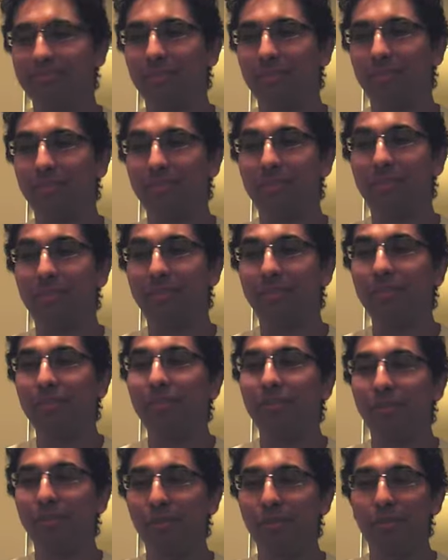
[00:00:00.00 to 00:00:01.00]
But first
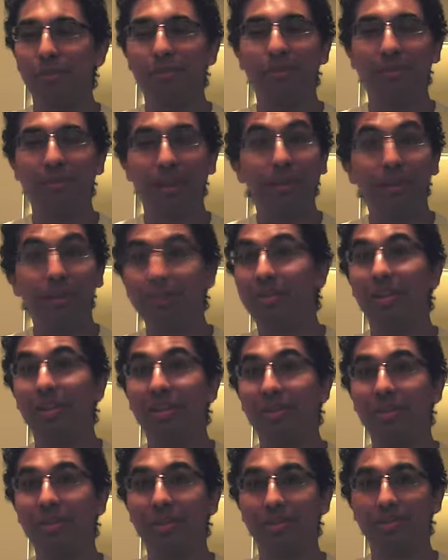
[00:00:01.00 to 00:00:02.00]
and foremost, I will talk
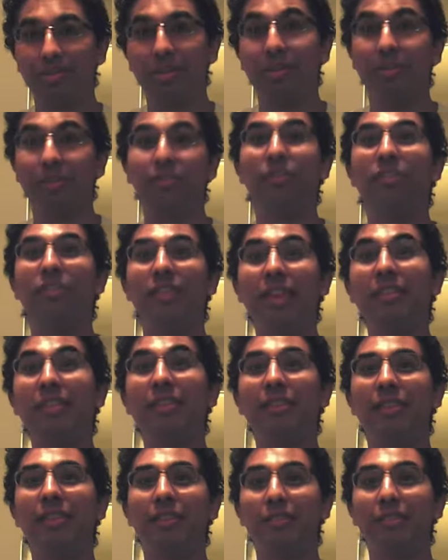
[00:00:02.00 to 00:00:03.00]
about the different
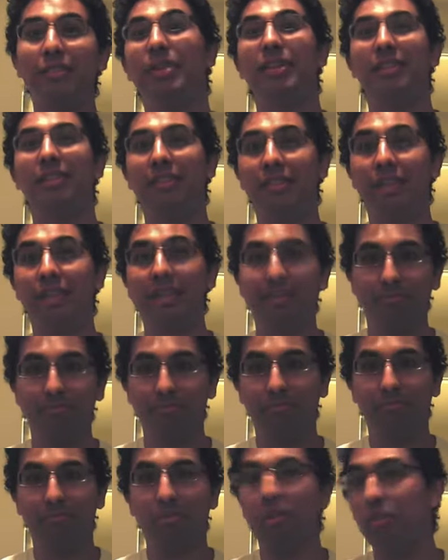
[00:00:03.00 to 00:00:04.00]
sizes that you might see at
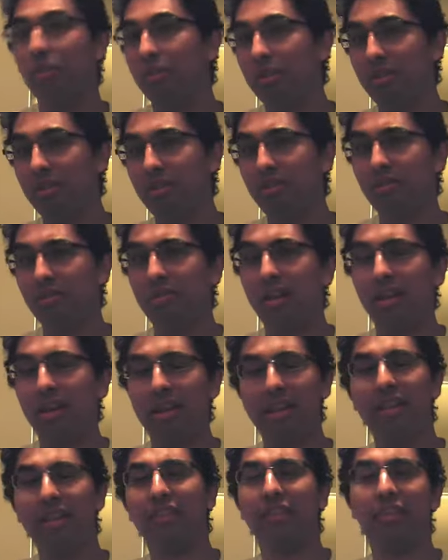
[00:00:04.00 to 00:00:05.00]

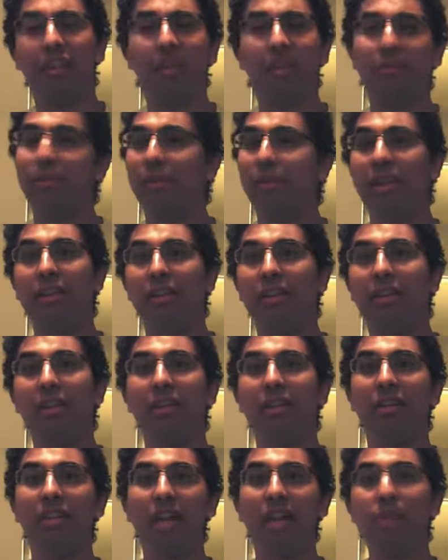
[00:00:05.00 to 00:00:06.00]
online shops and
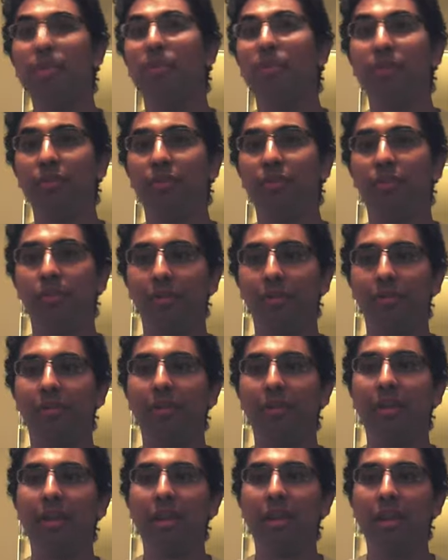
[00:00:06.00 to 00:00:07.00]
comic book
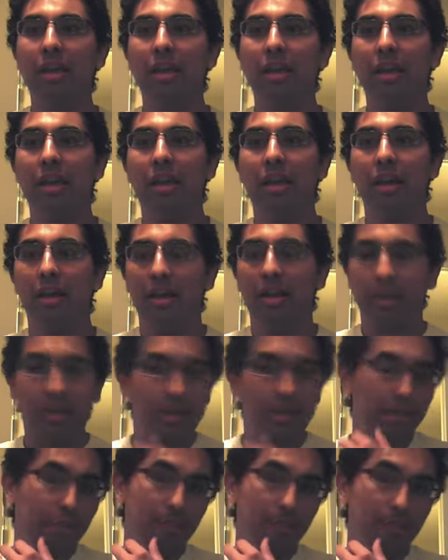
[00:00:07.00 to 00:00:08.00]
stores.
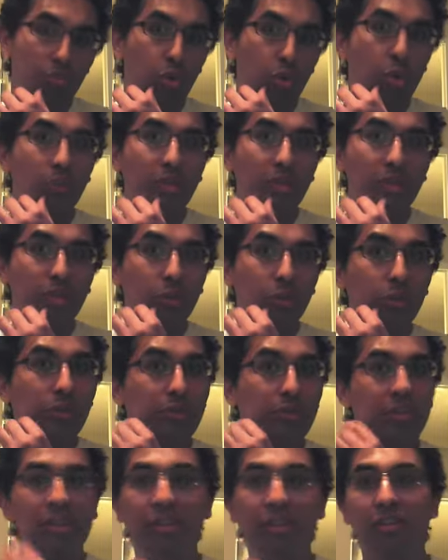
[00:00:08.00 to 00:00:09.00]
Normally you'll
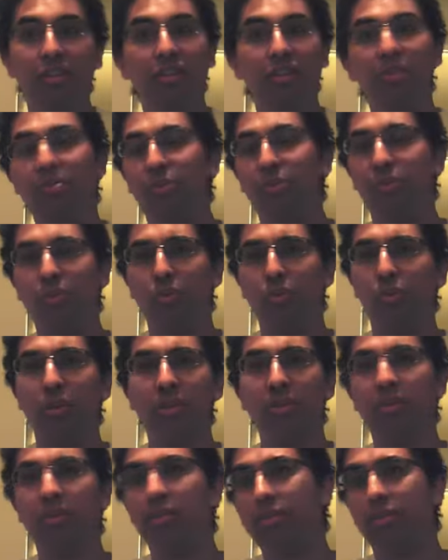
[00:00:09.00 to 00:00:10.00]
see the numbers
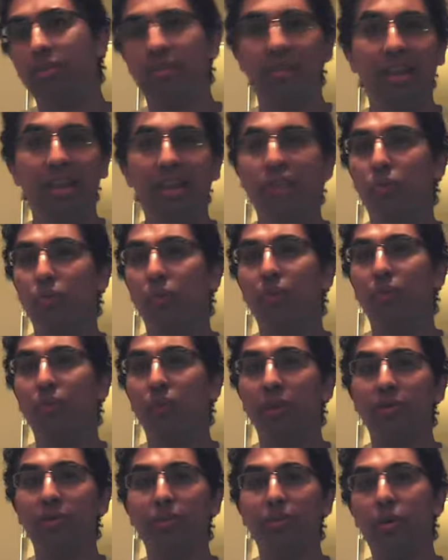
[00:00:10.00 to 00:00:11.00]

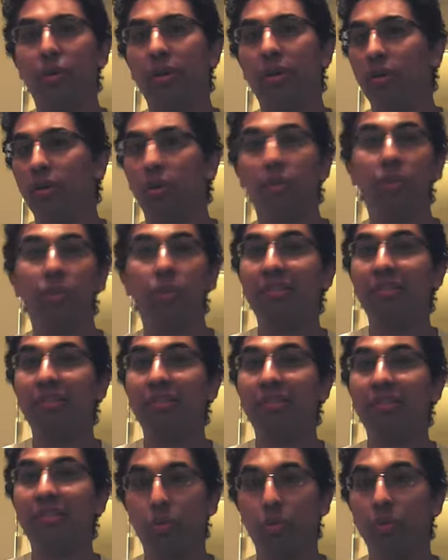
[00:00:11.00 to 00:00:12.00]
1/144 or
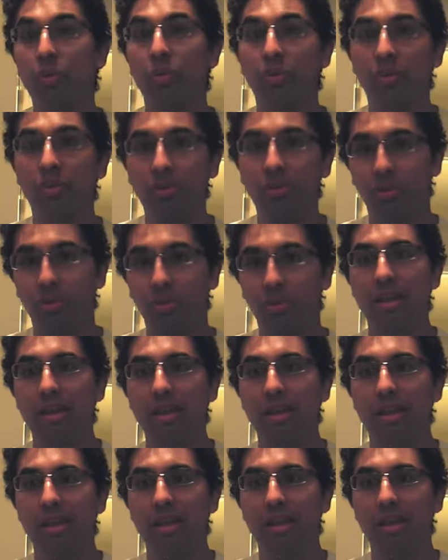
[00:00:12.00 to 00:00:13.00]
1/1100.
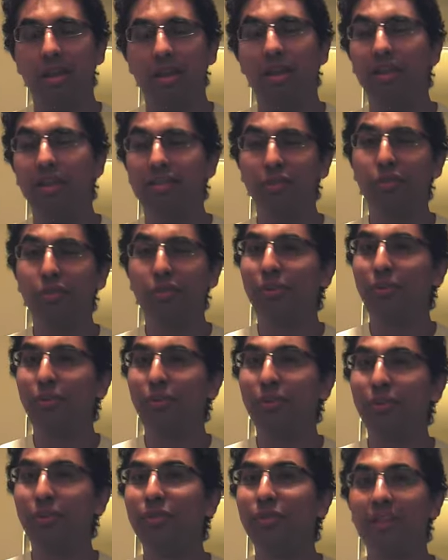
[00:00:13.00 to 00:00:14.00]
Those
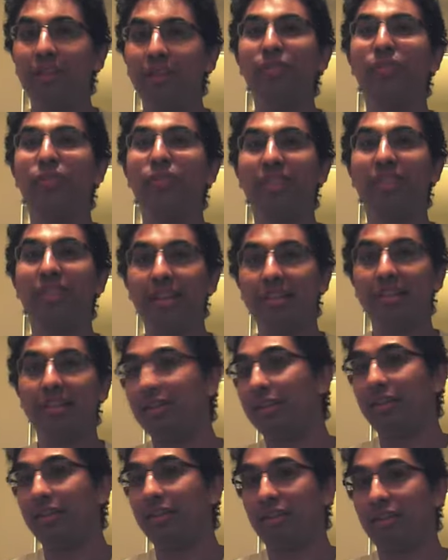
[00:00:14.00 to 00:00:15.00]
refer to the different sizes
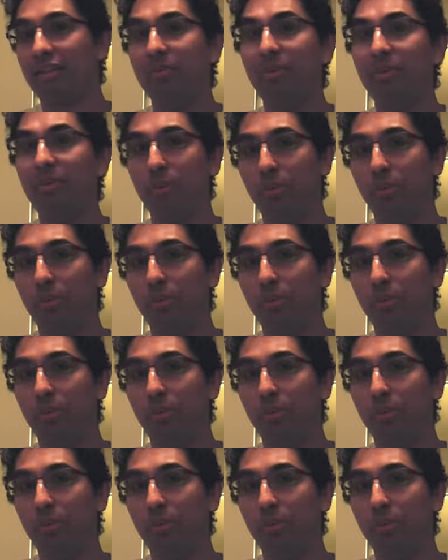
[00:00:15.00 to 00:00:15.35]
that the Gundam kit will